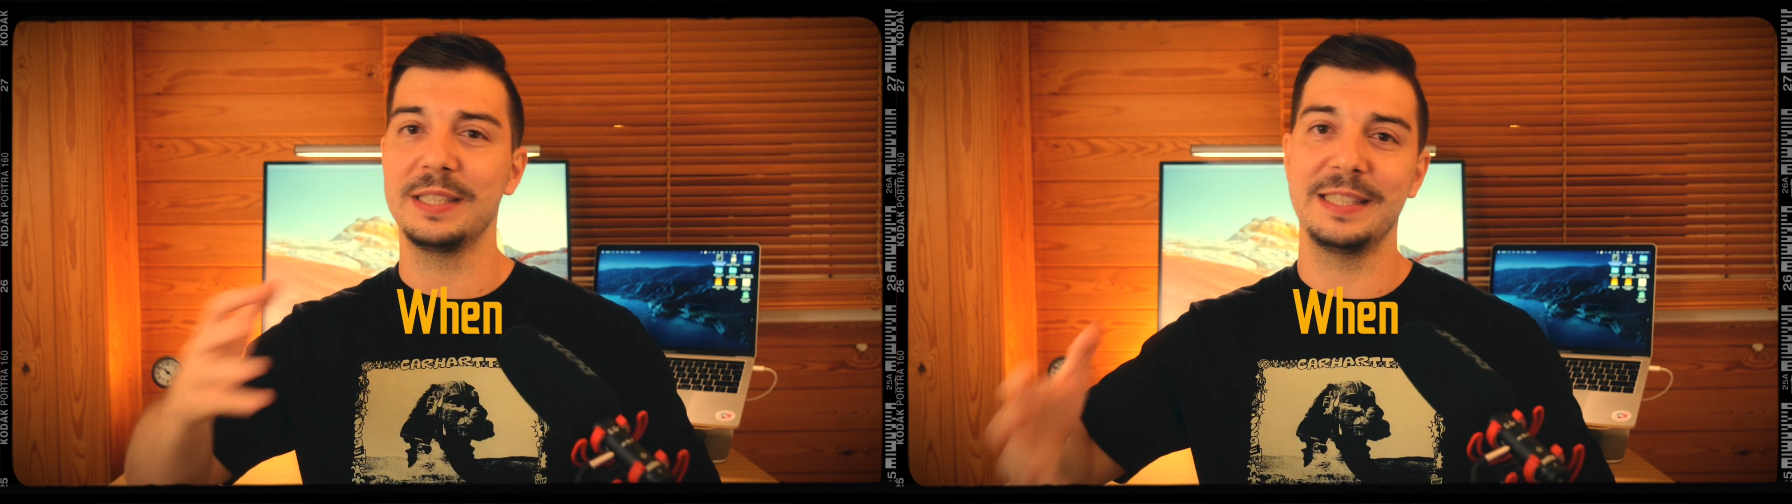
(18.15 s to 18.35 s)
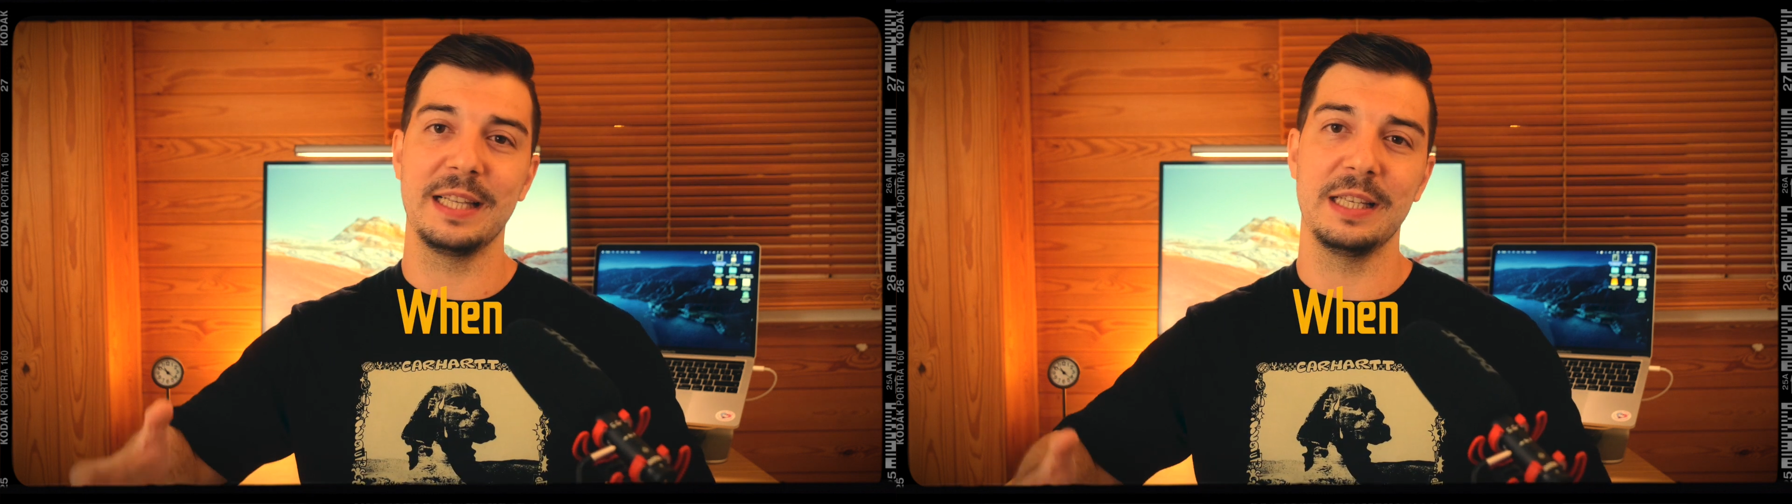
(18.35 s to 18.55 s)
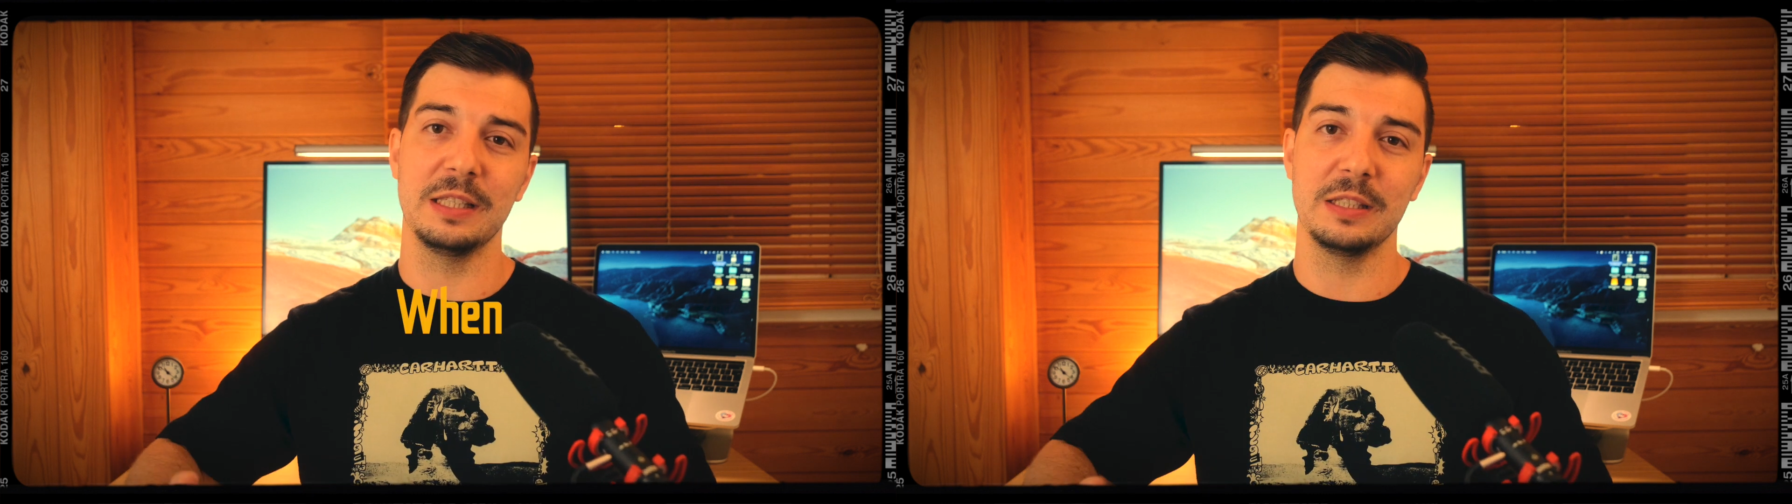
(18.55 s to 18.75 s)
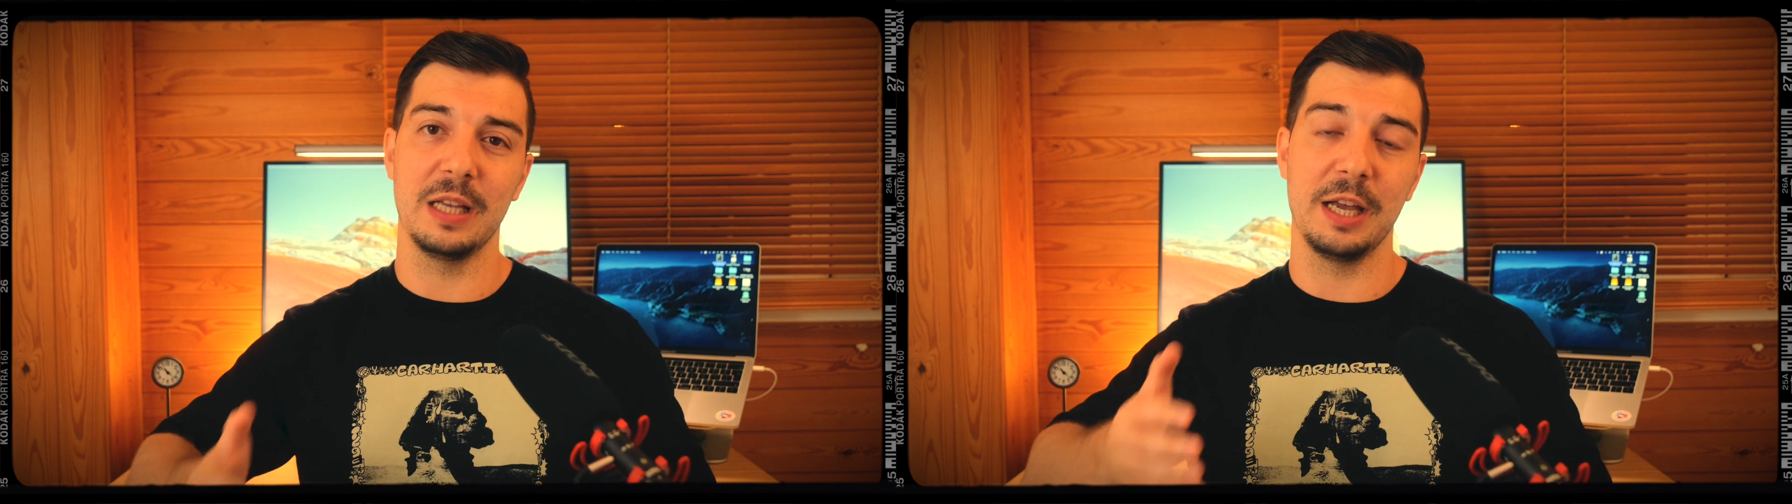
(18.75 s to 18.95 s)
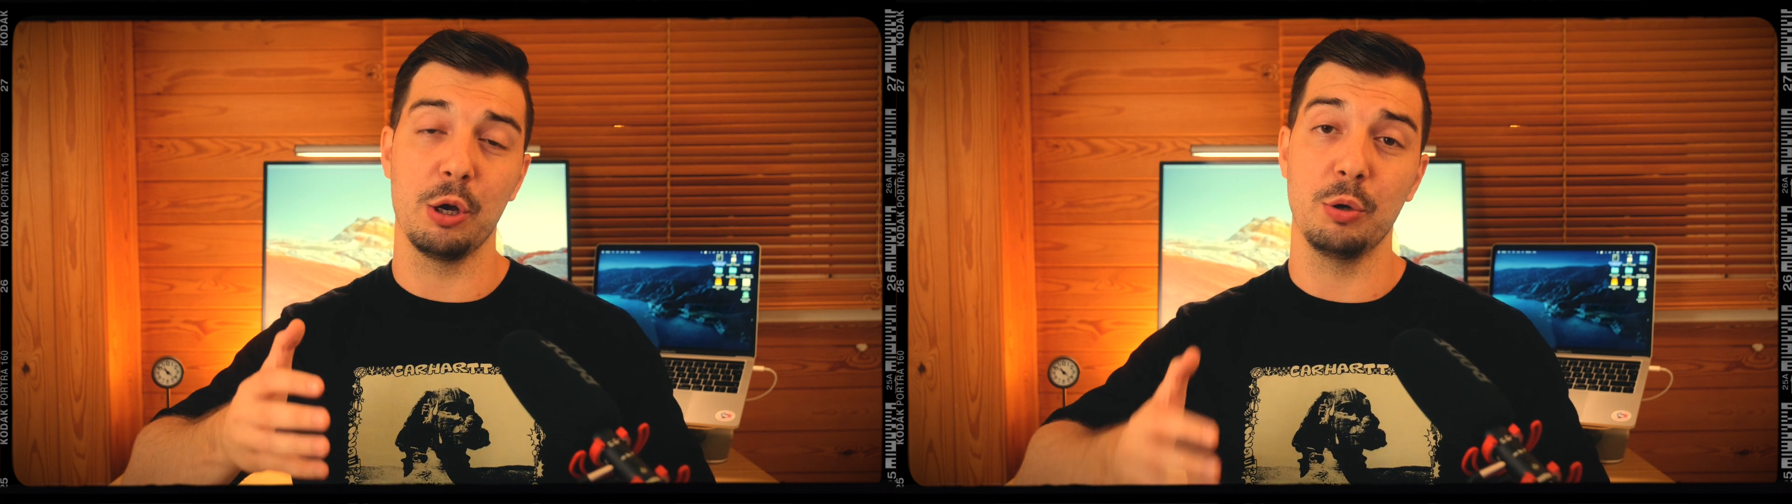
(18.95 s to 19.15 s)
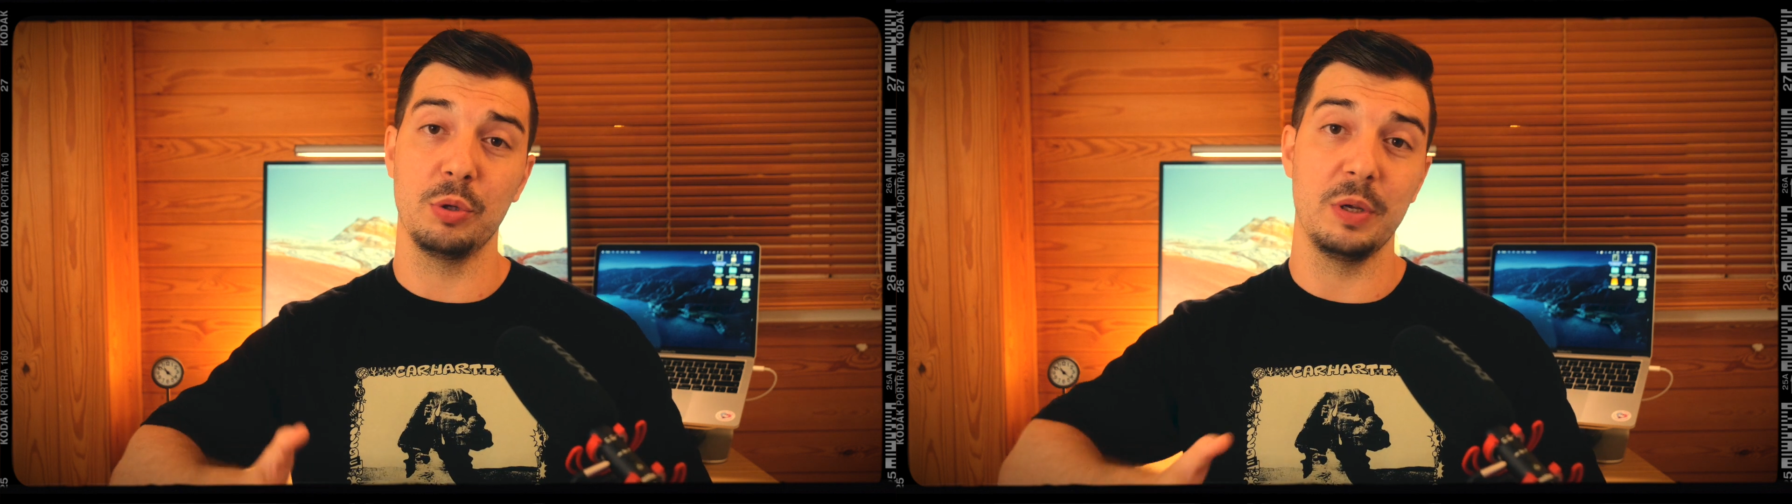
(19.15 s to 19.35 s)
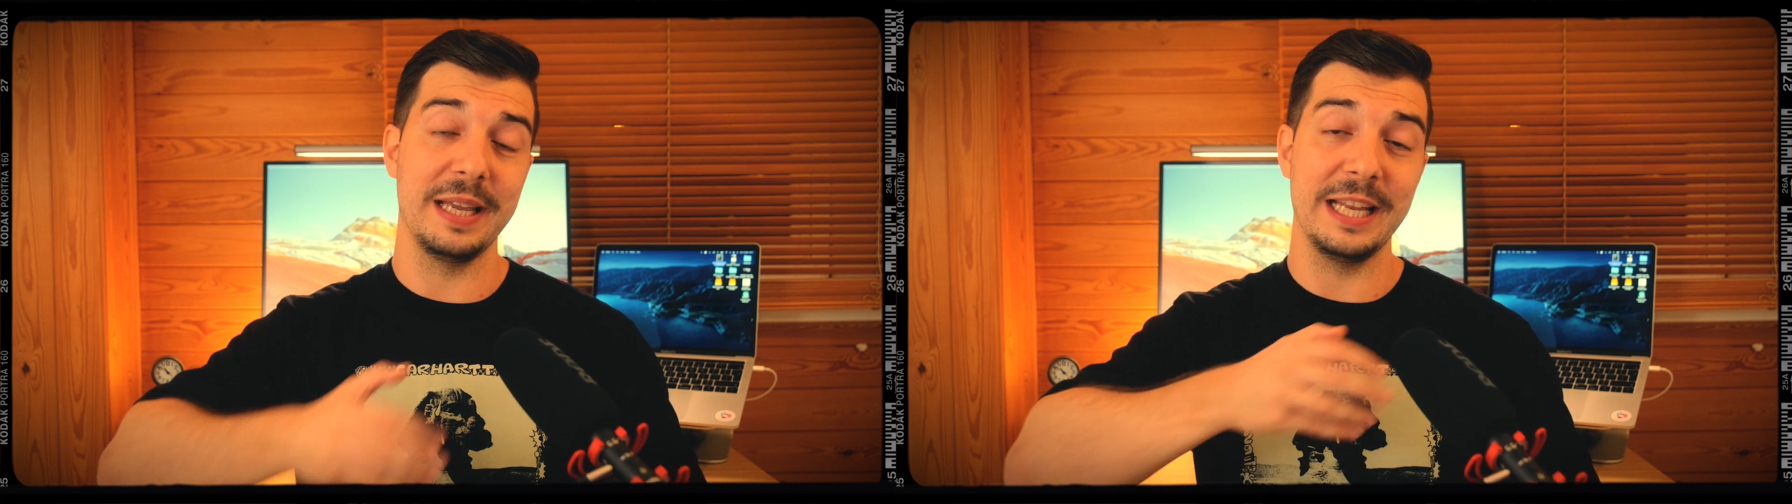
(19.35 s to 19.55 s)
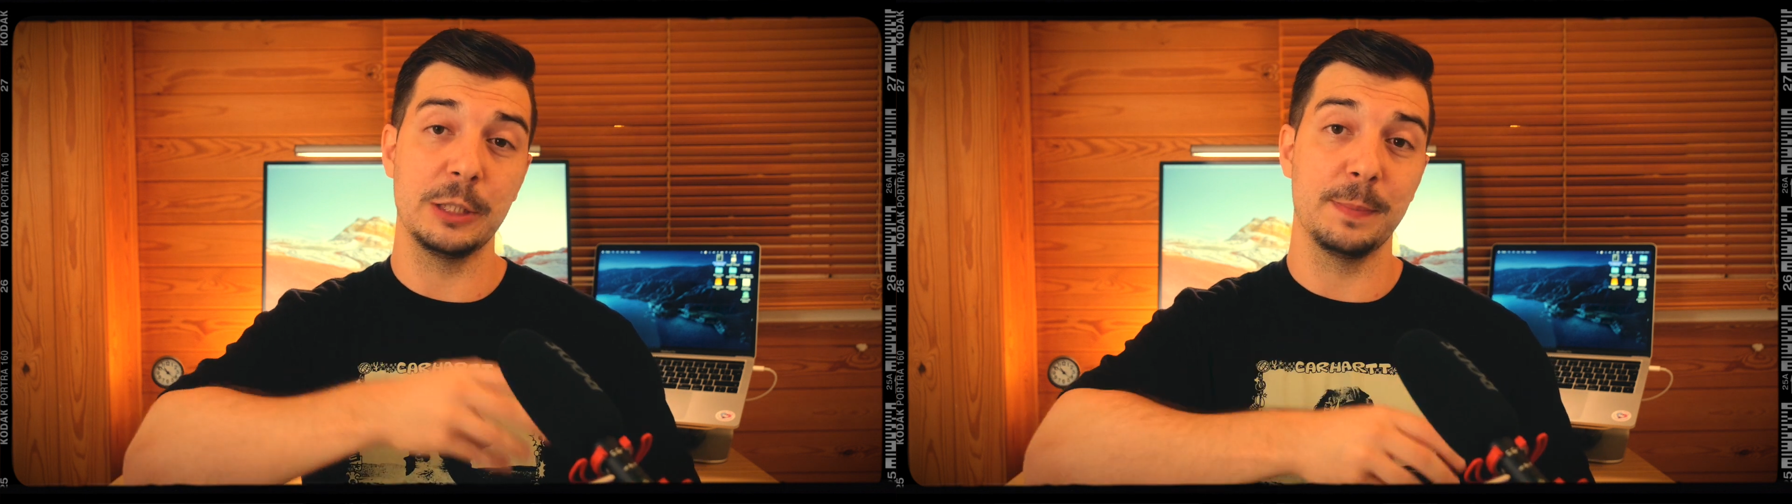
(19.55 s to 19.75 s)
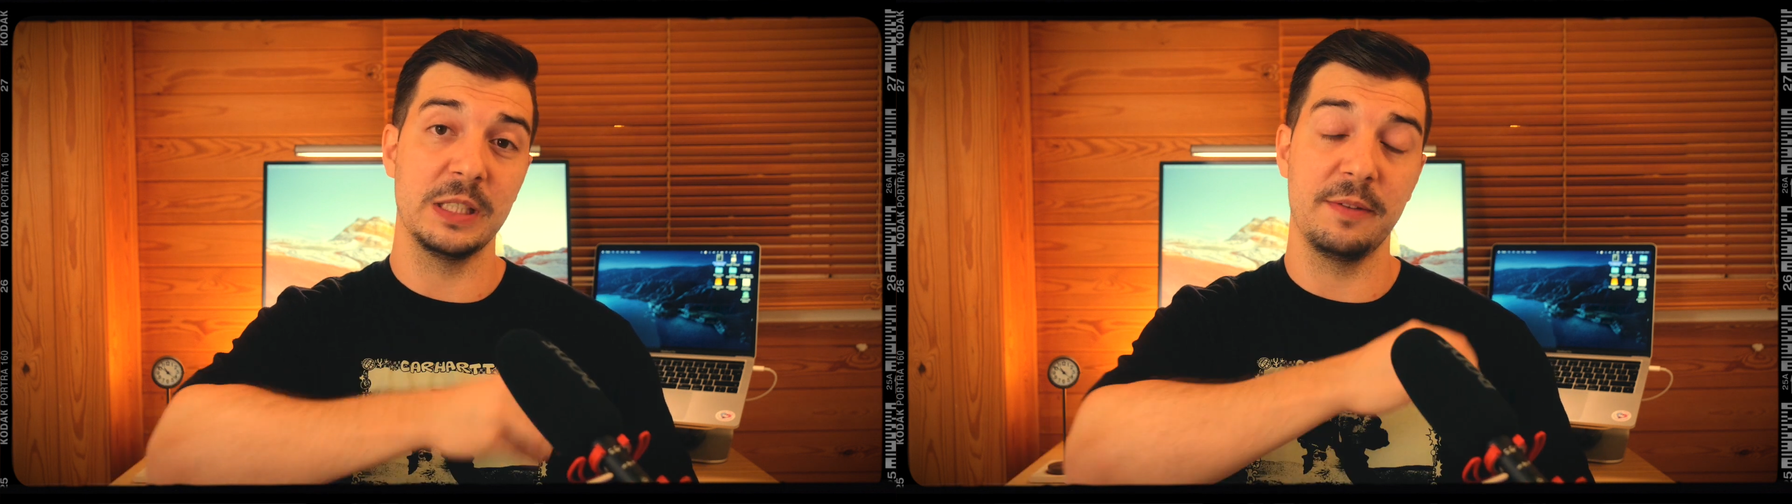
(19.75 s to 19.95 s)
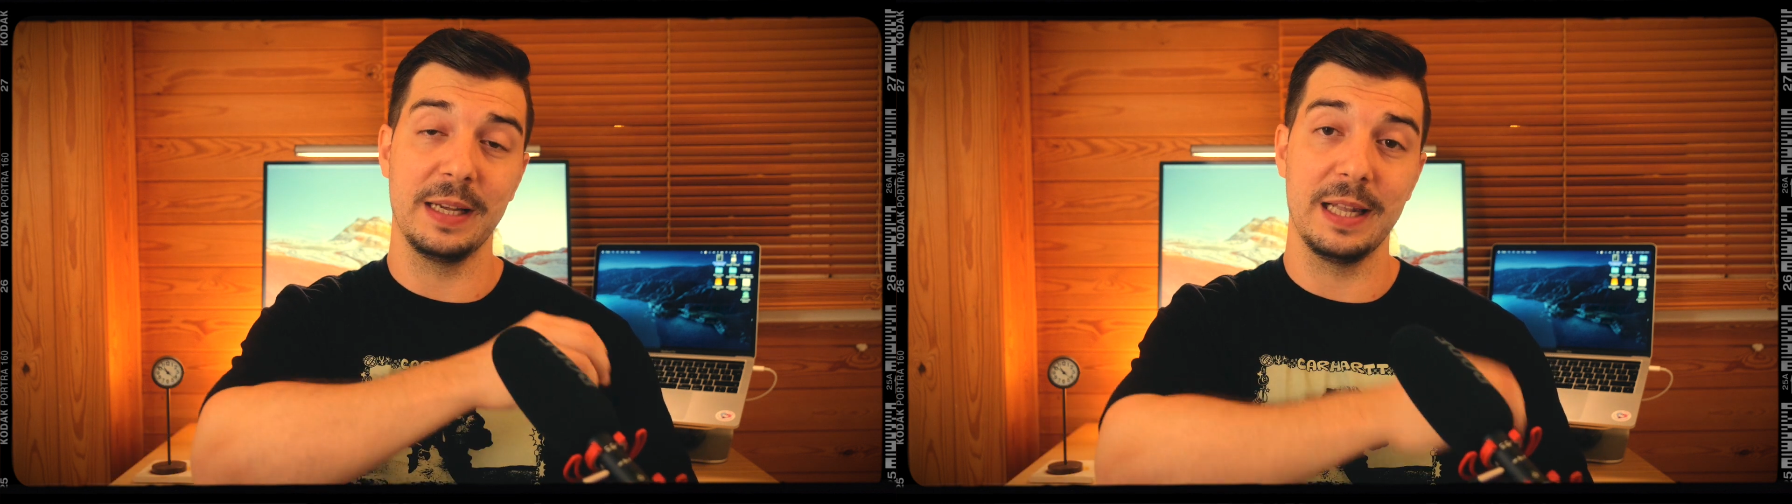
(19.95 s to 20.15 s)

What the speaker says: settings I go to each specific